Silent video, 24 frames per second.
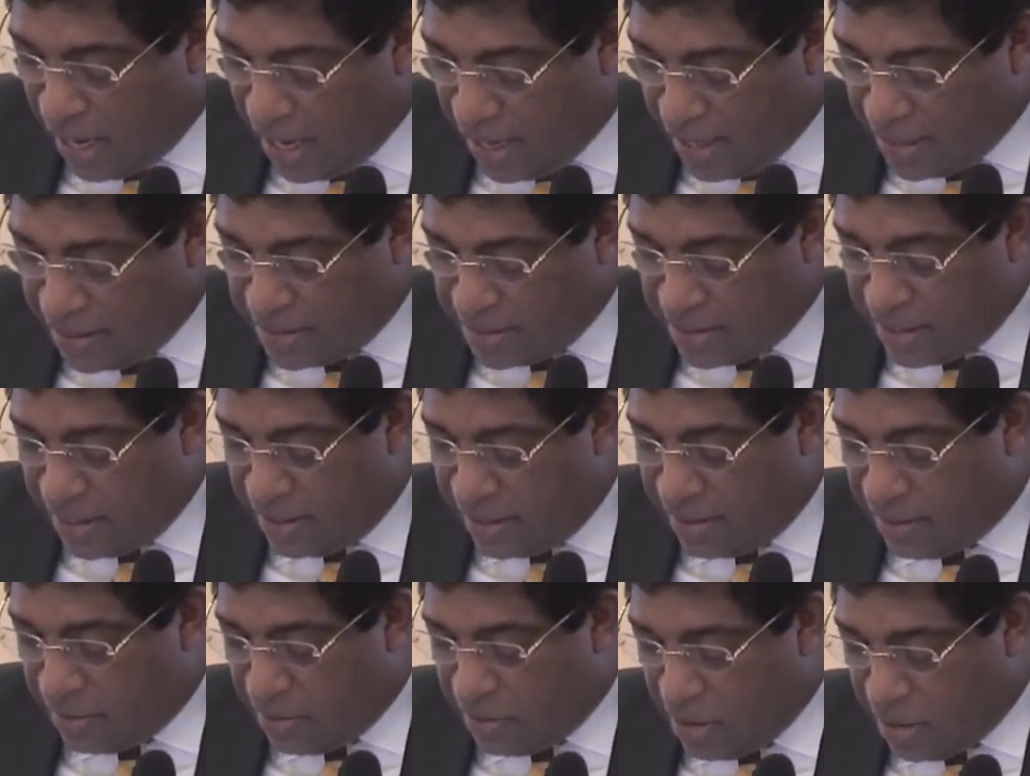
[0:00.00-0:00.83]
I
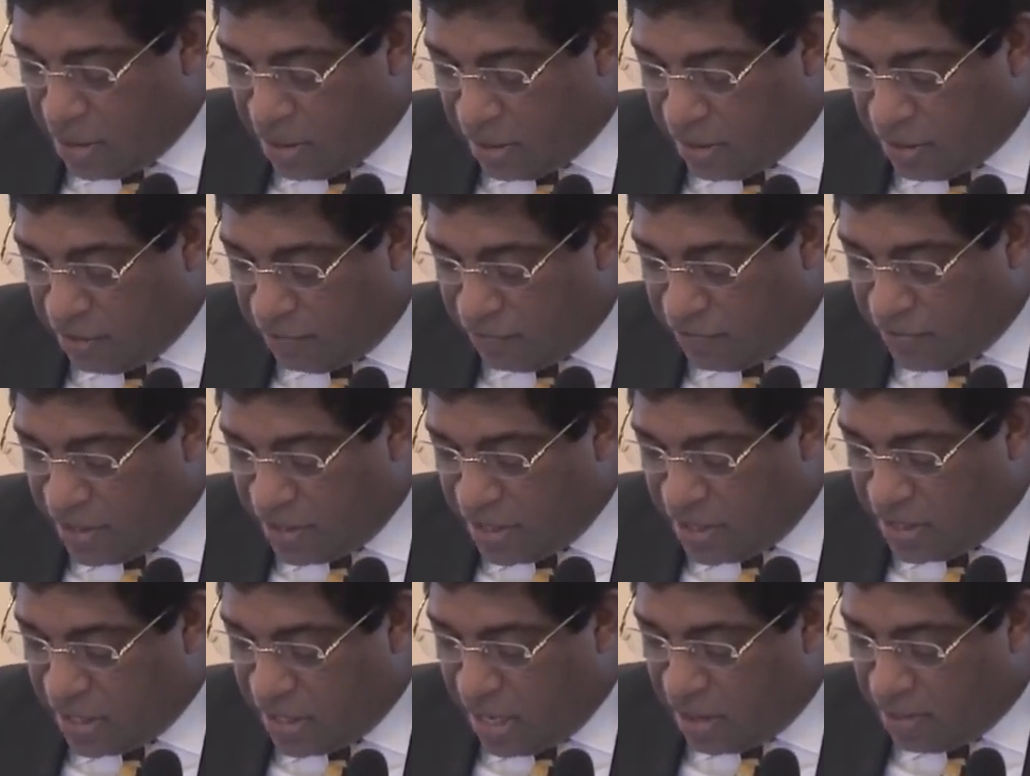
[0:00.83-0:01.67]
take a
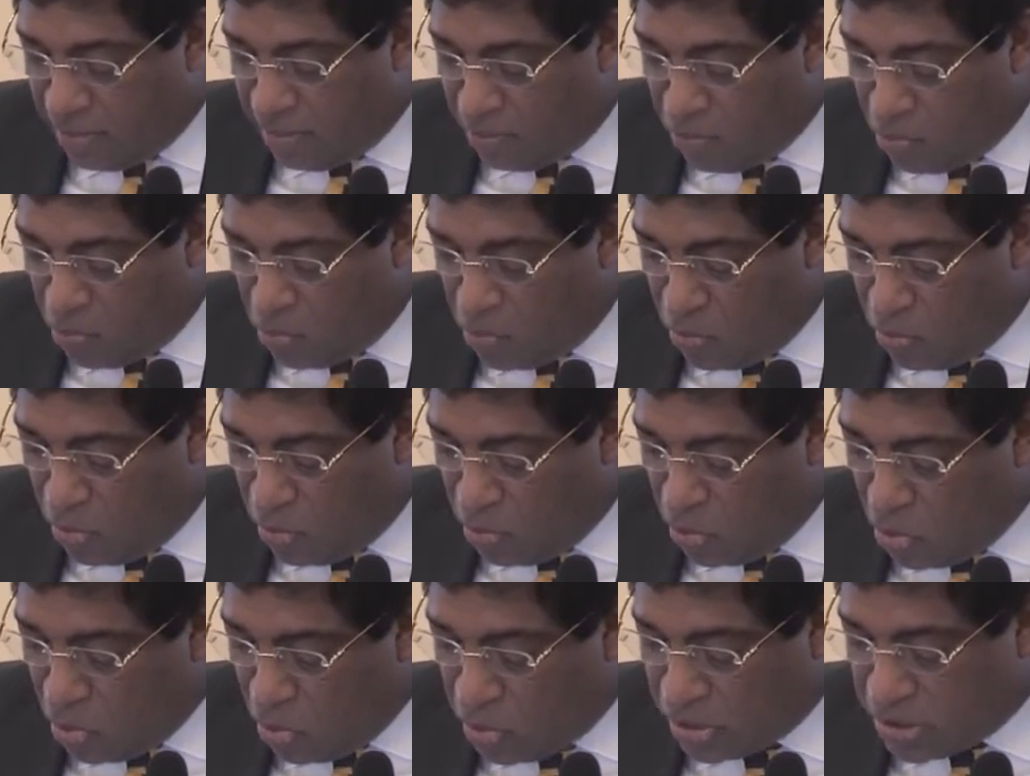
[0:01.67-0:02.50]
different and more
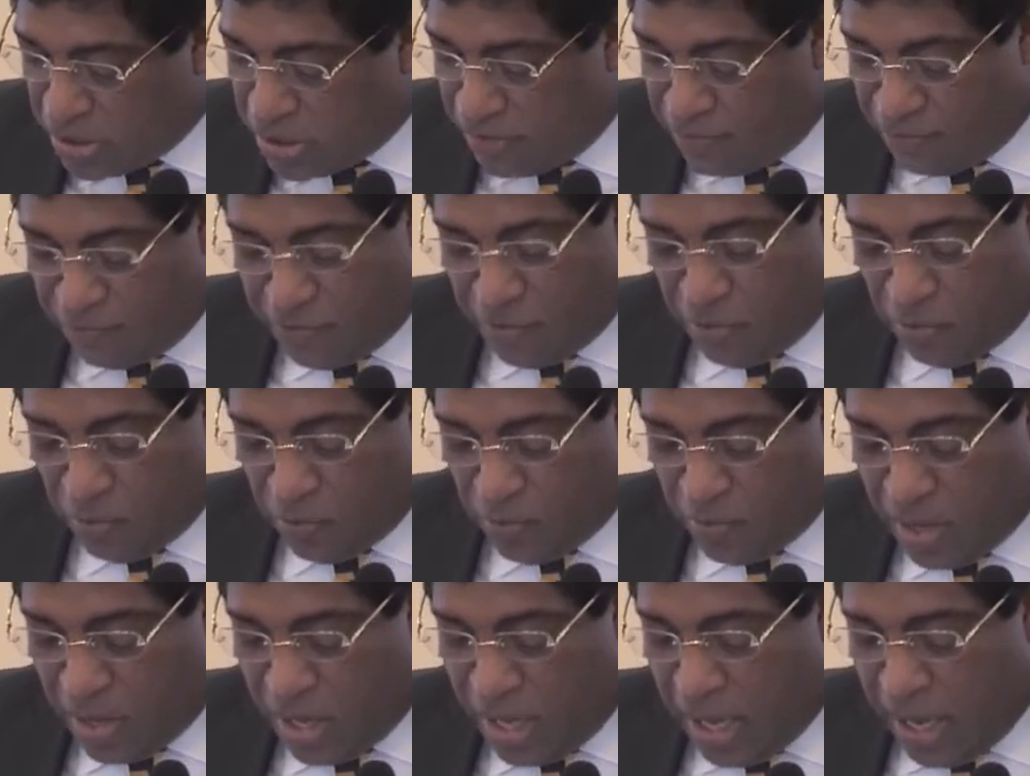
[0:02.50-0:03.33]
long-term view.
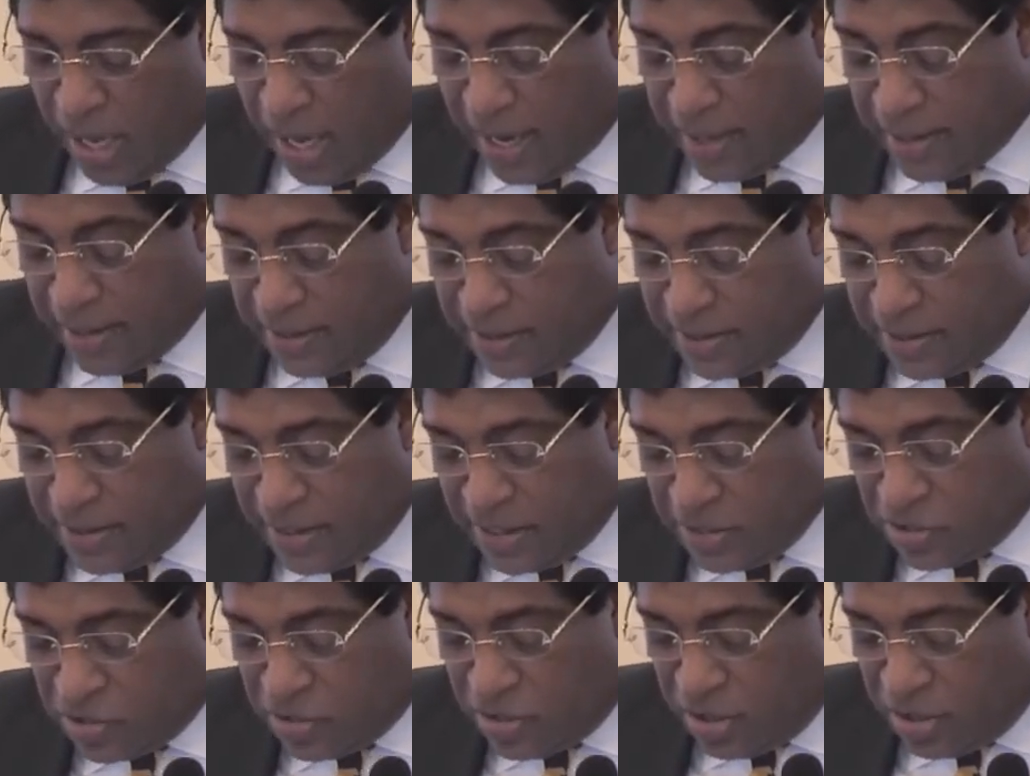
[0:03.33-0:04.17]
An
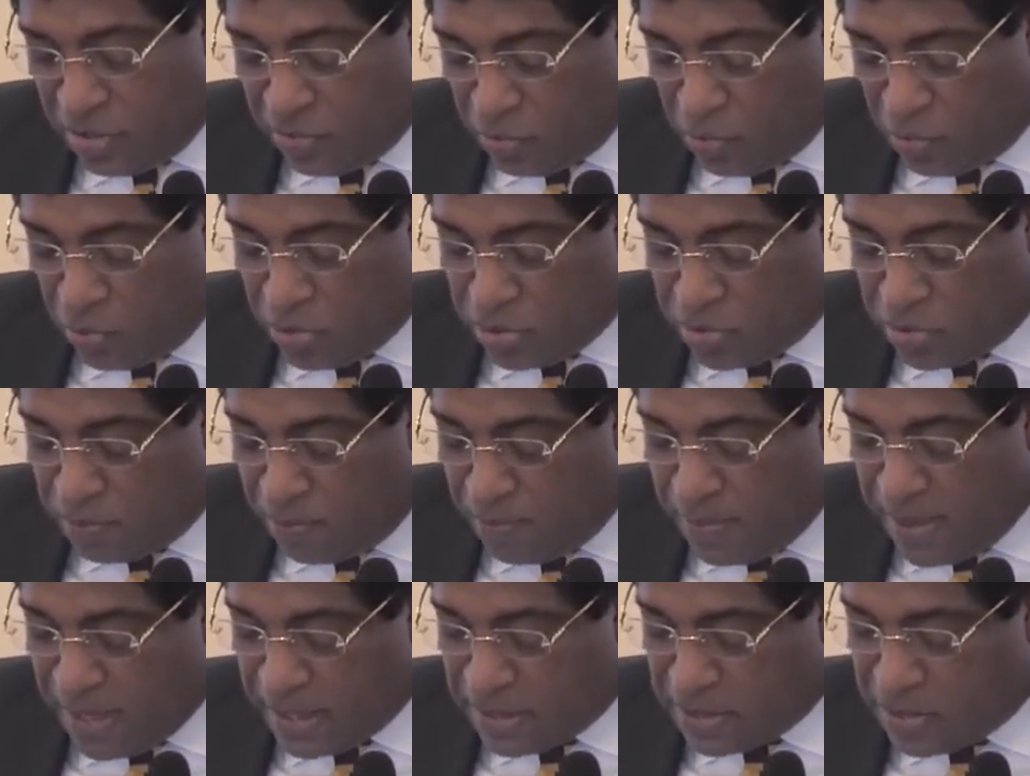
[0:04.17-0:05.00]
international
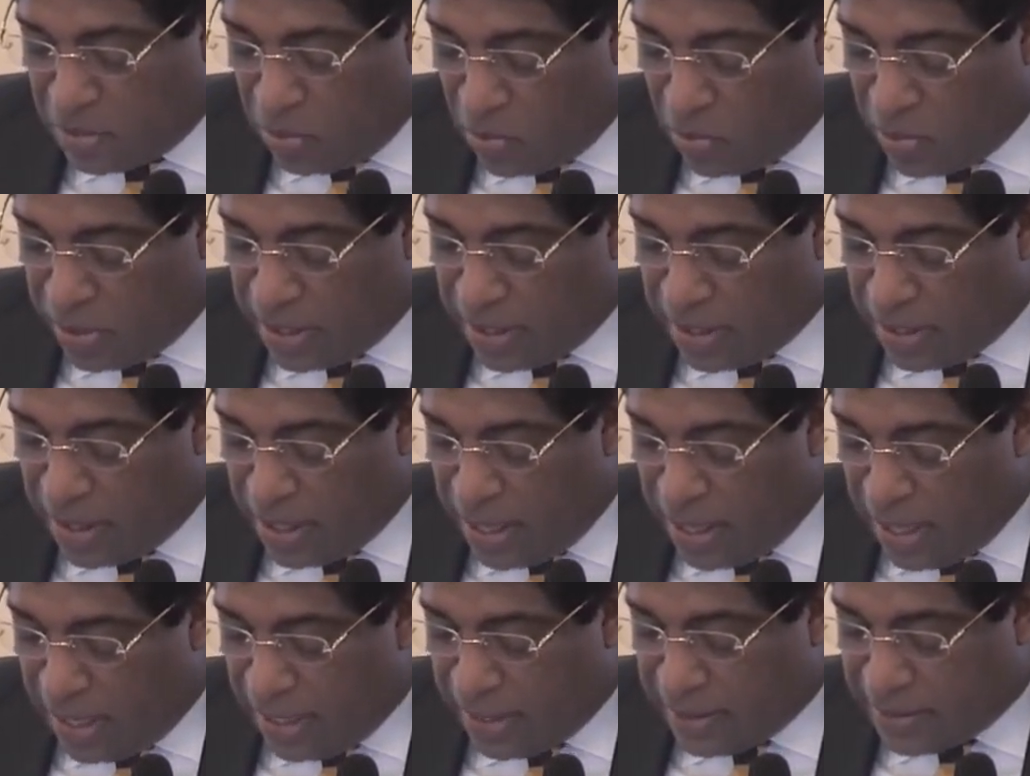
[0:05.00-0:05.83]
rules-based order
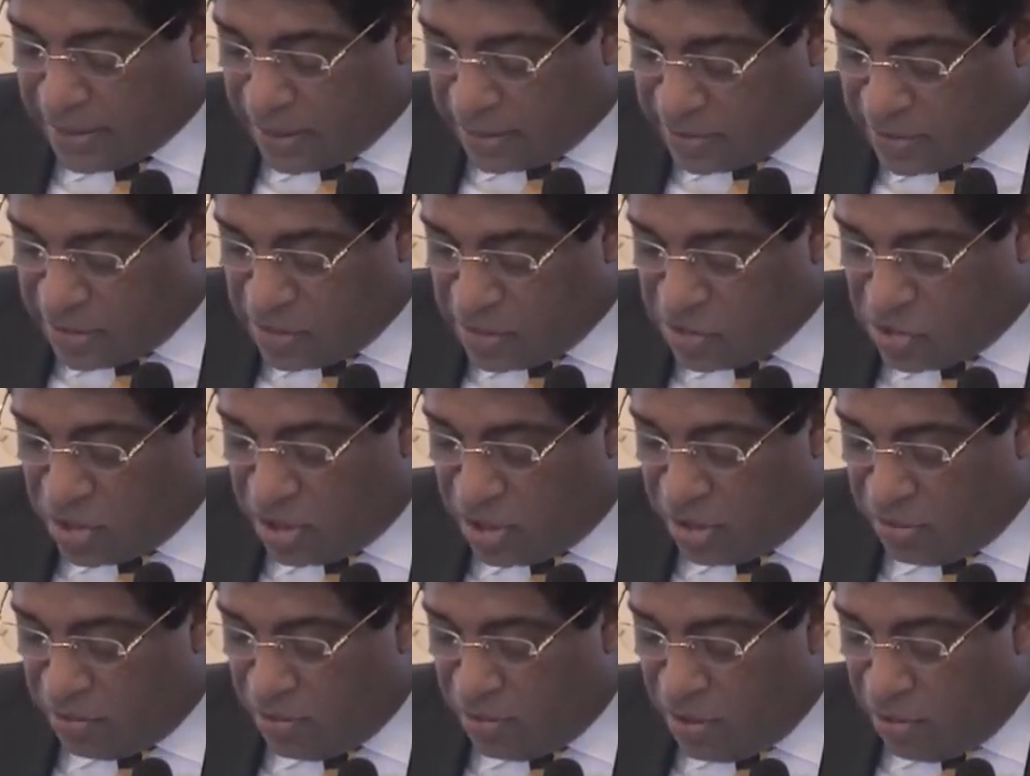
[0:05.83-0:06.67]
is
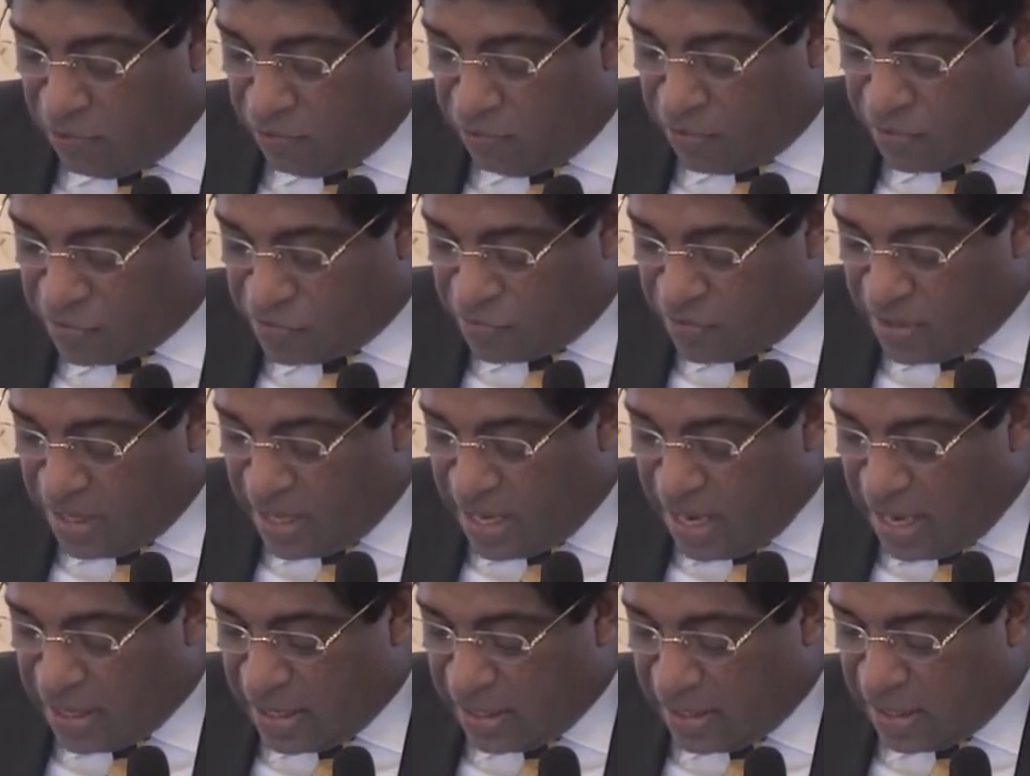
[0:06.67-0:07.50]
essential for Sri
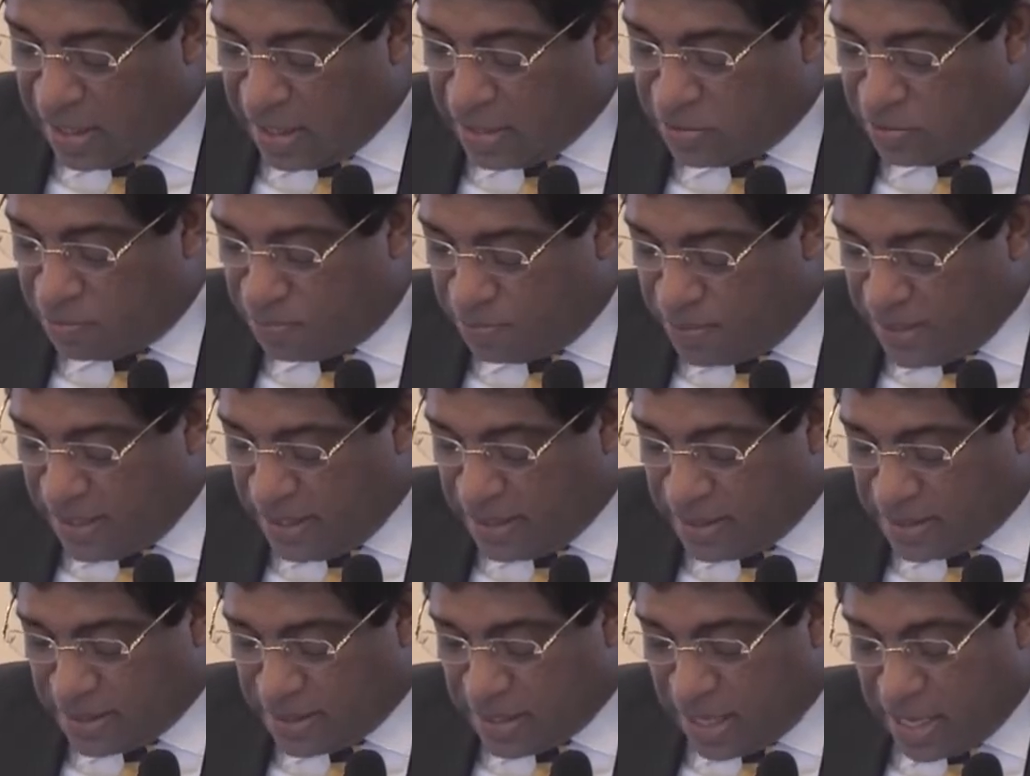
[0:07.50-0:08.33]
Lanka's
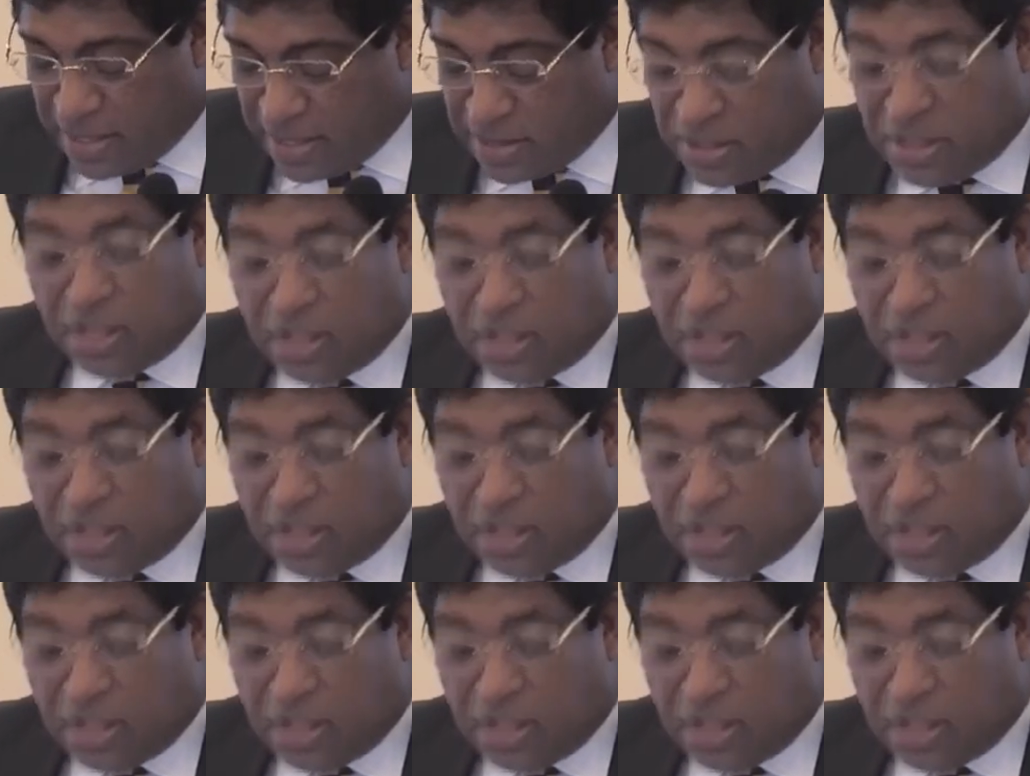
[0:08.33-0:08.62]
peace and